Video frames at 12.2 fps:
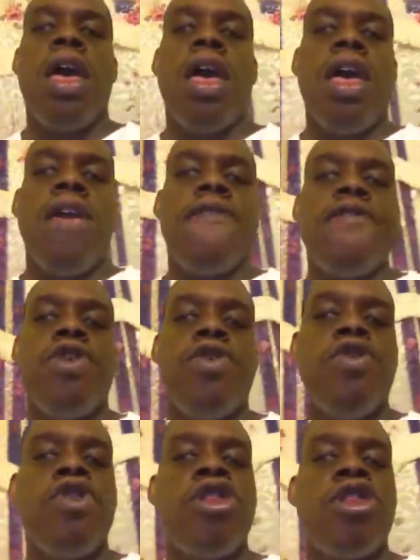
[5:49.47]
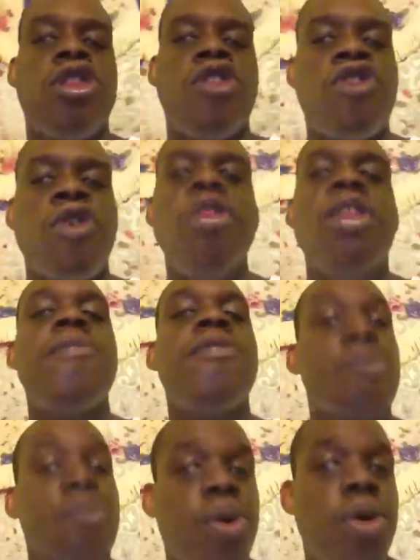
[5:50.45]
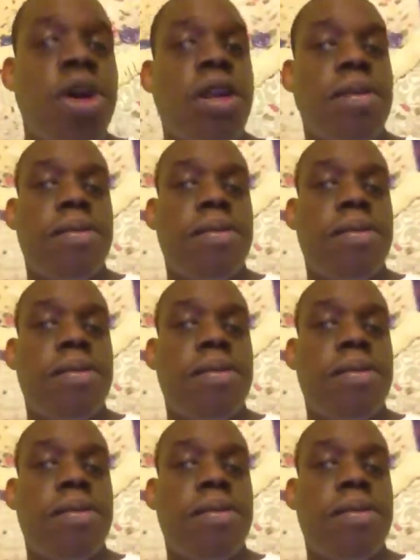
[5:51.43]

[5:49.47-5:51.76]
If you show them support,